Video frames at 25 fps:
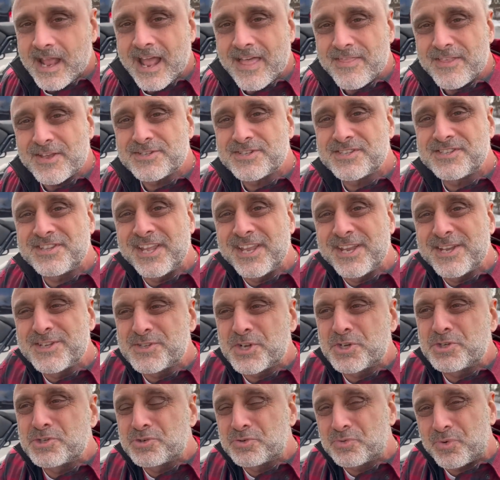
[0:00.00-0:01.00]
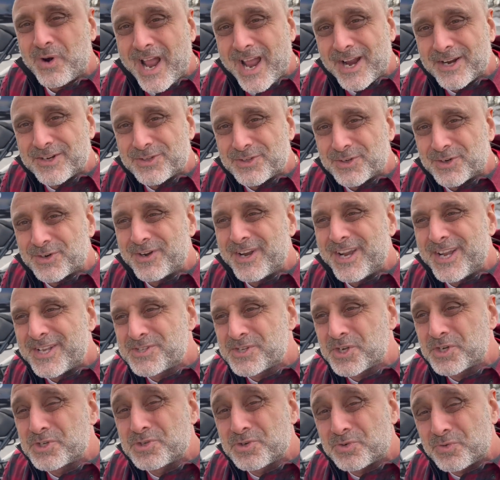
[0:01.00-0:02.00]
This thing is a tractor.
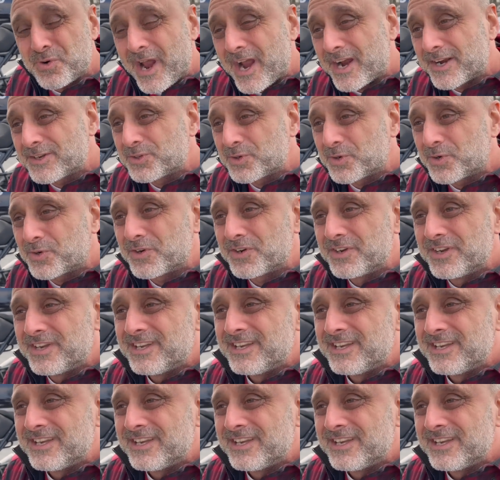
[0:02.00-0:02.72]
It's a tractor.